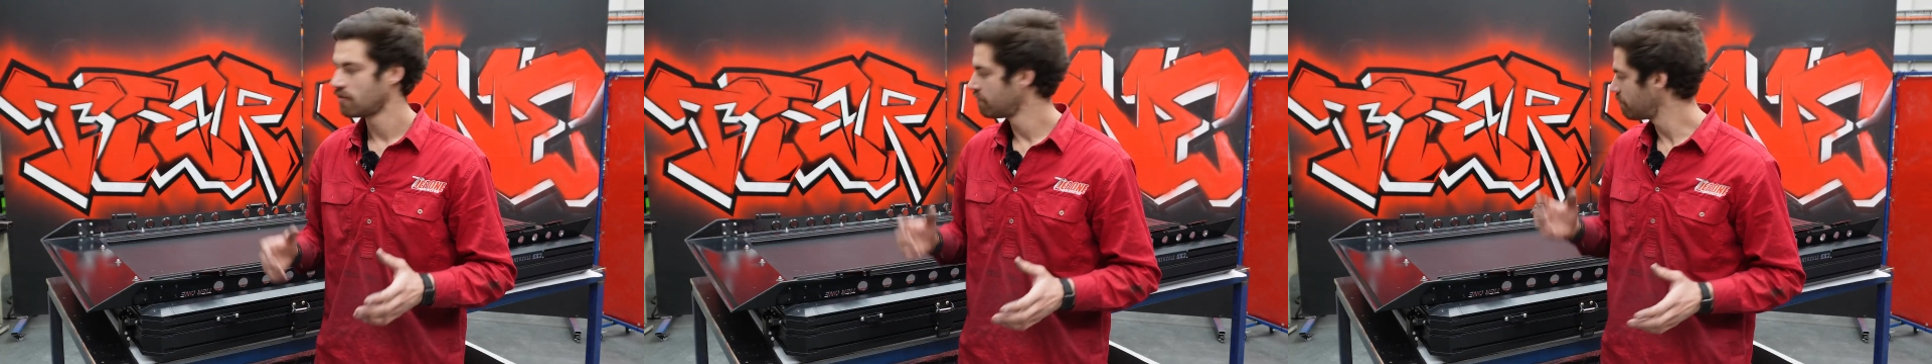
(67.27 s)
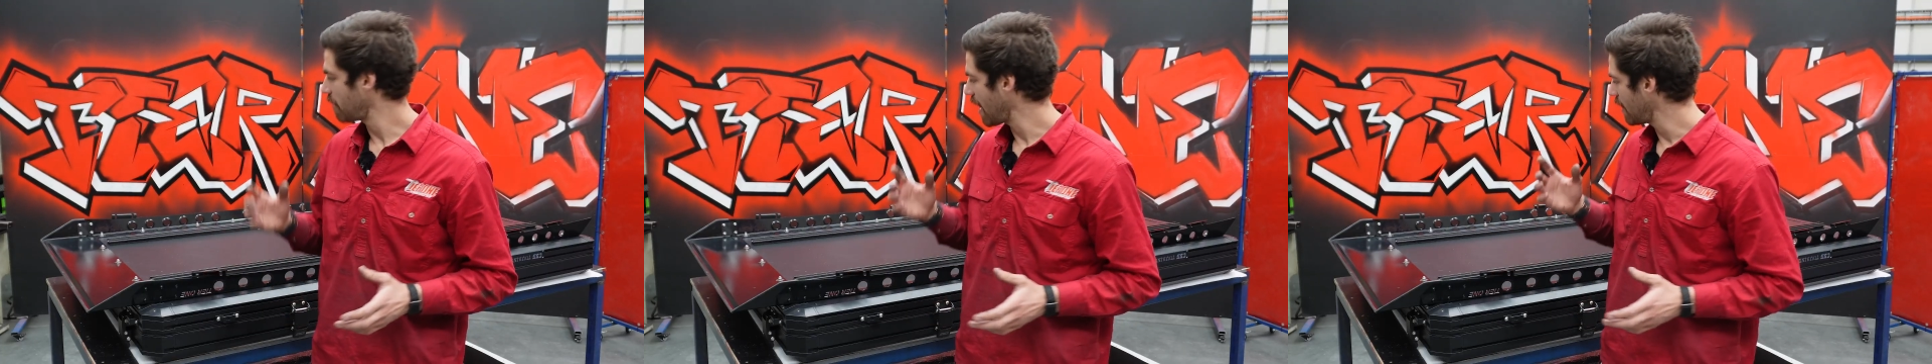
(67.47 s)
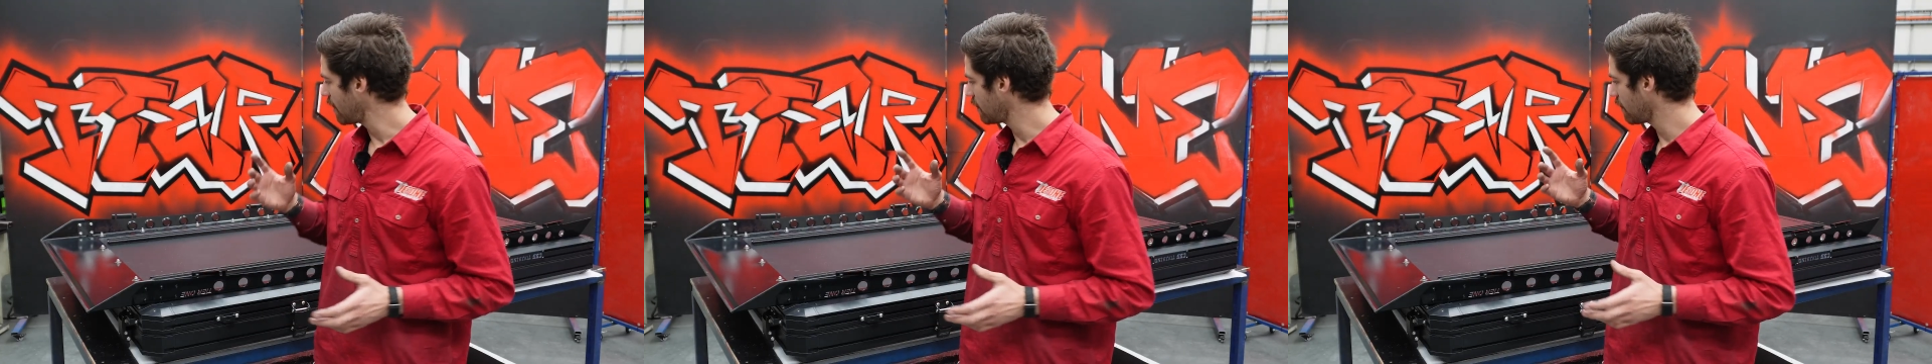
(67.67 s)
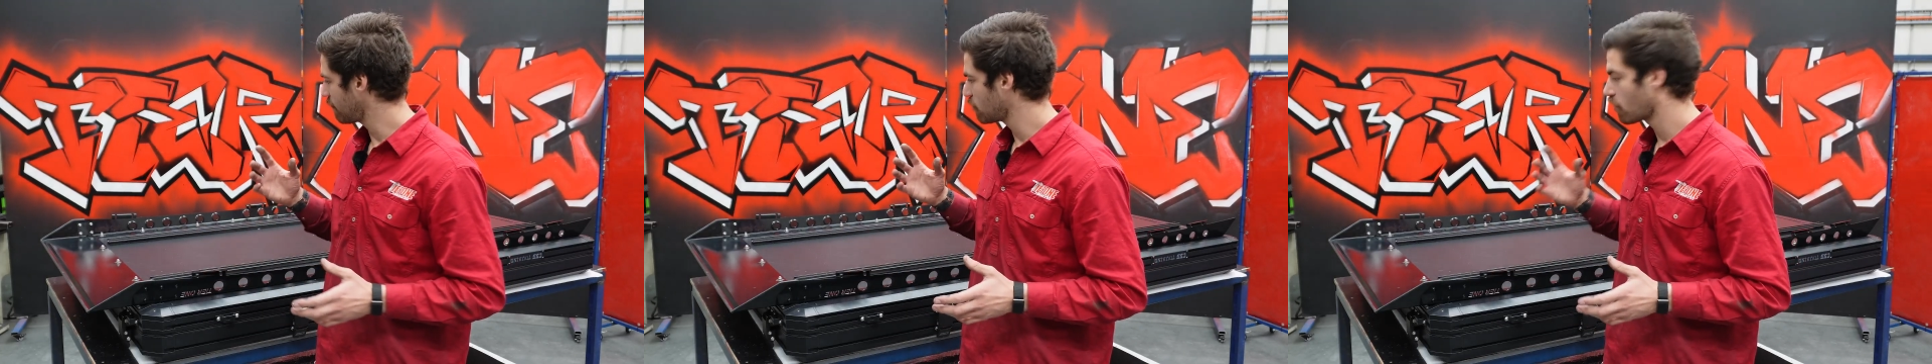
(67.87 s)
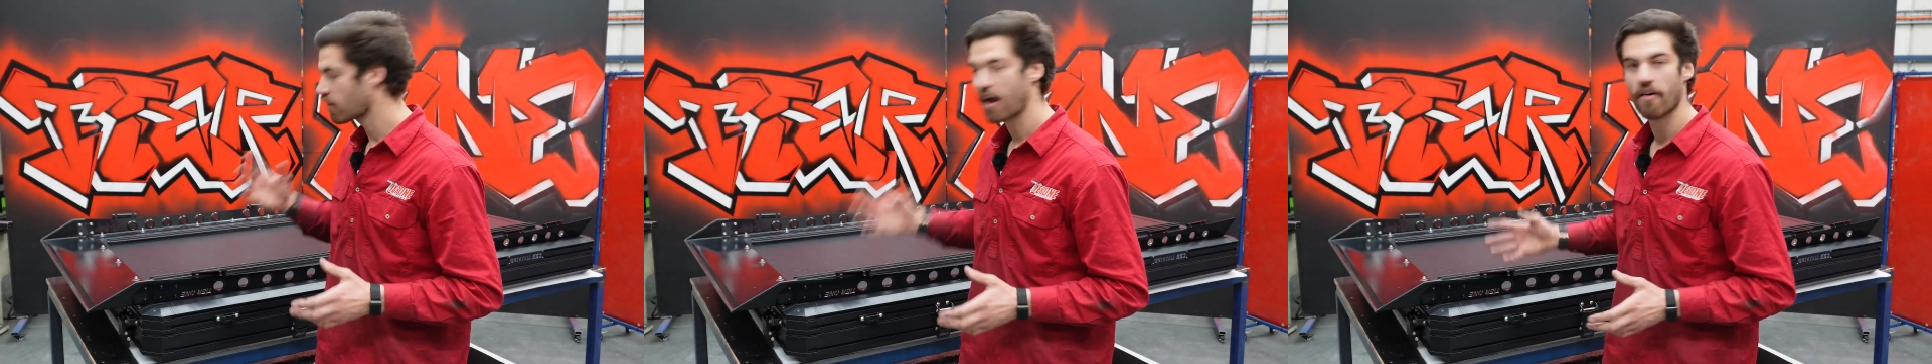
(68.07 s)
But if
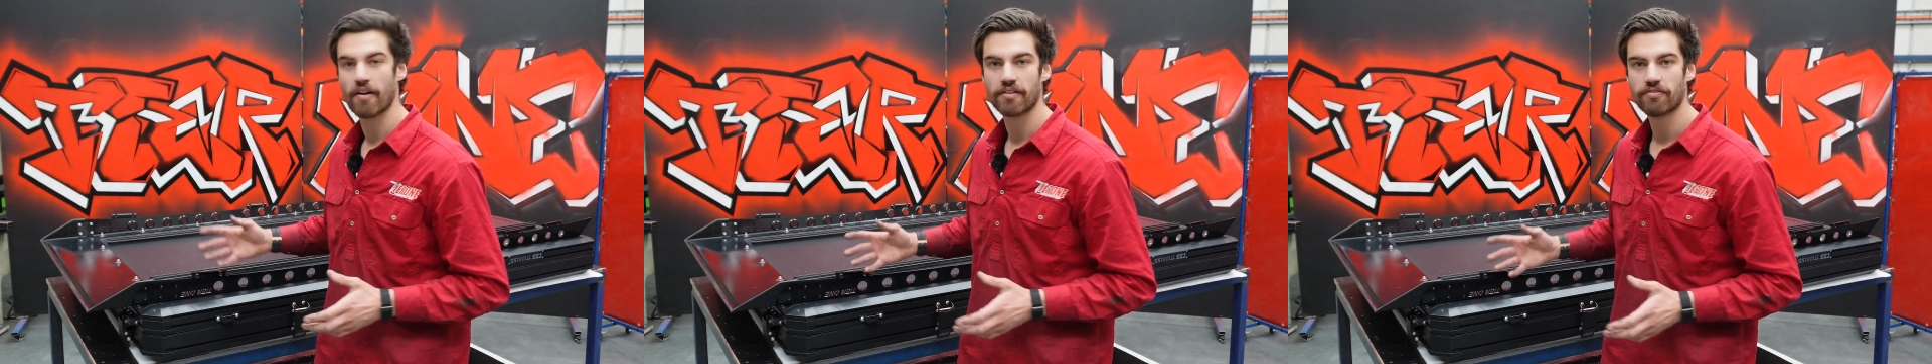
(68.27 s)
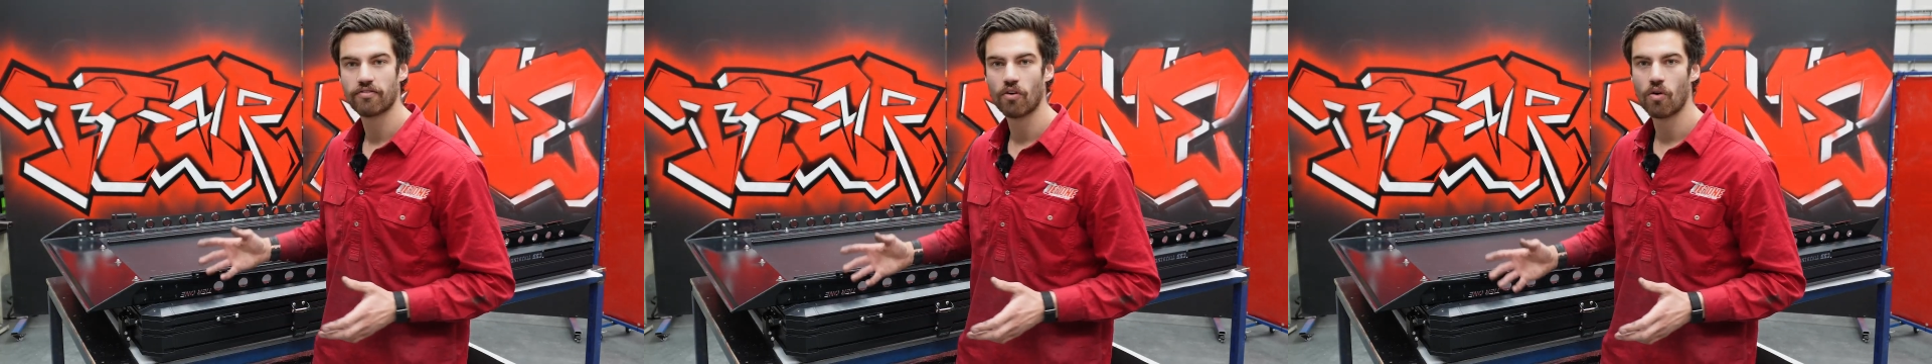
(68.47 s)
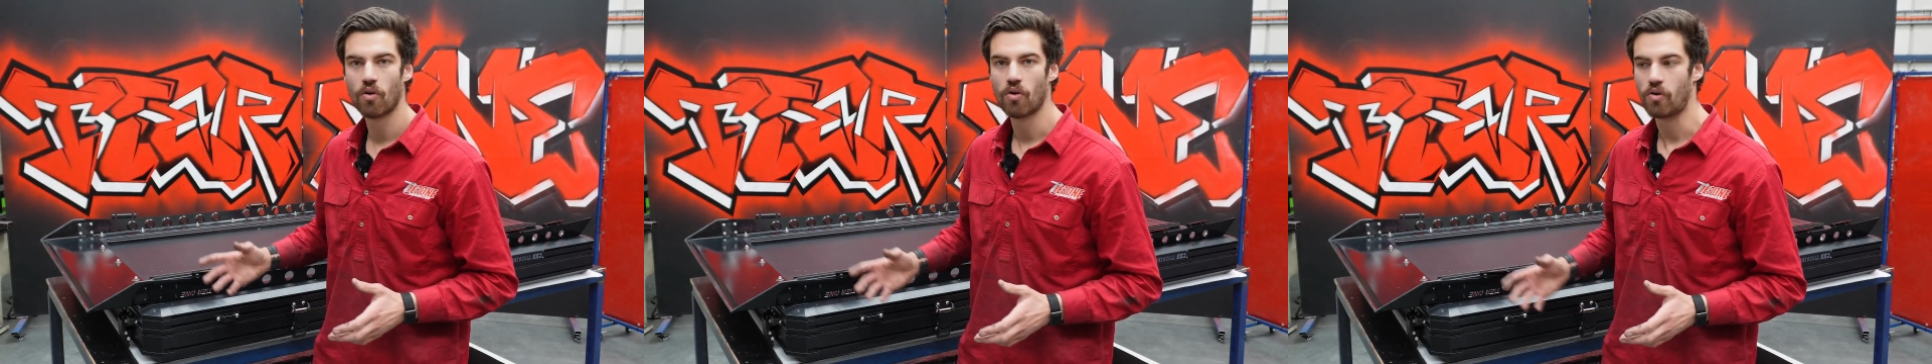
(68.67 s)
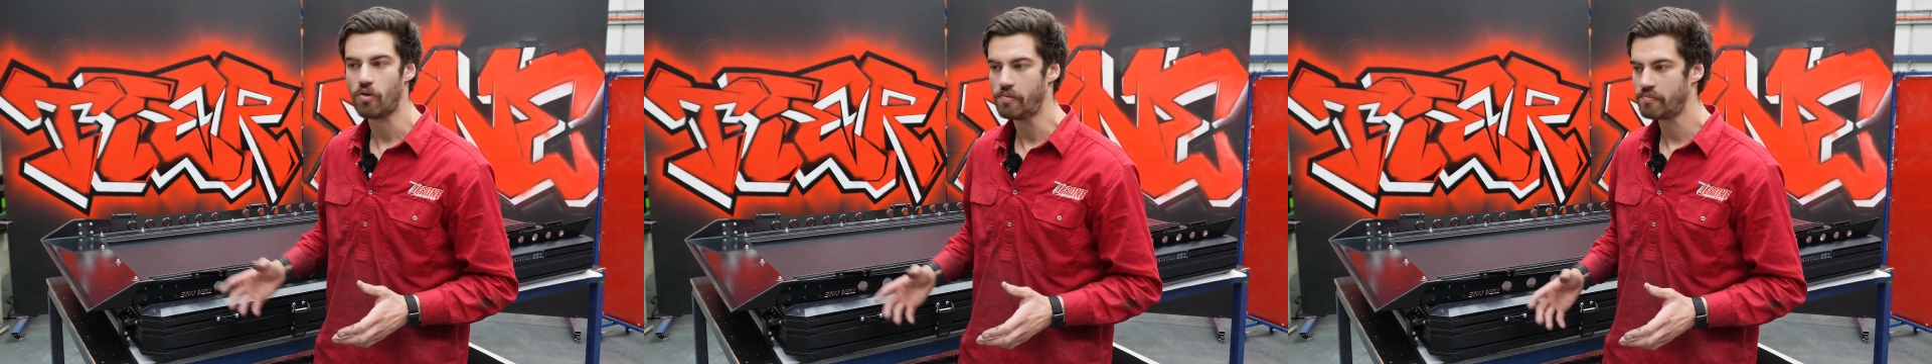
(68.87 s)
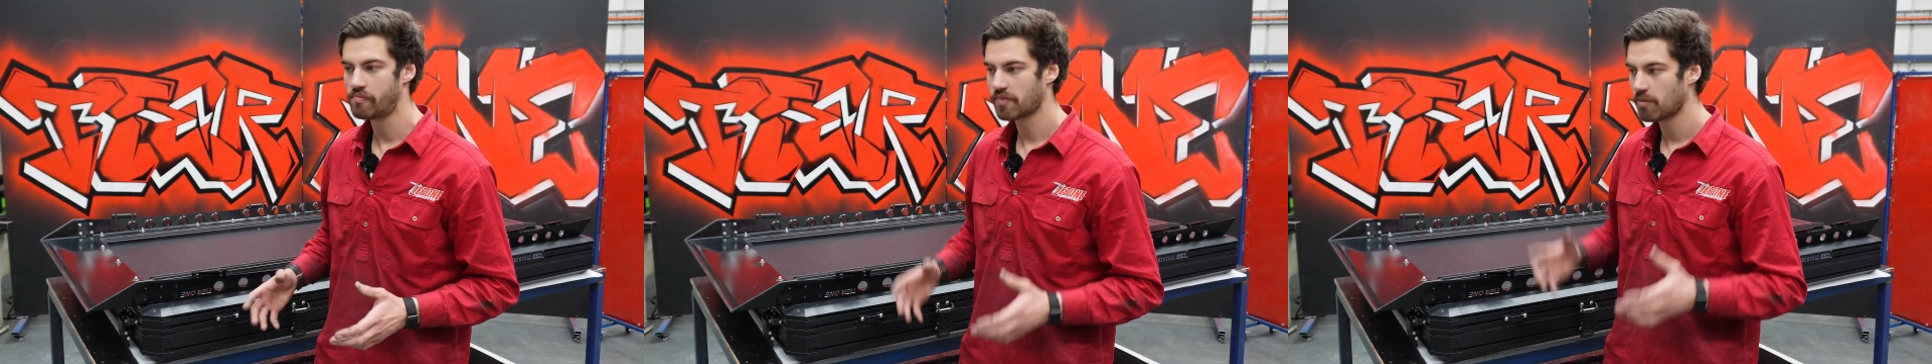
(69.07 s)
you're going for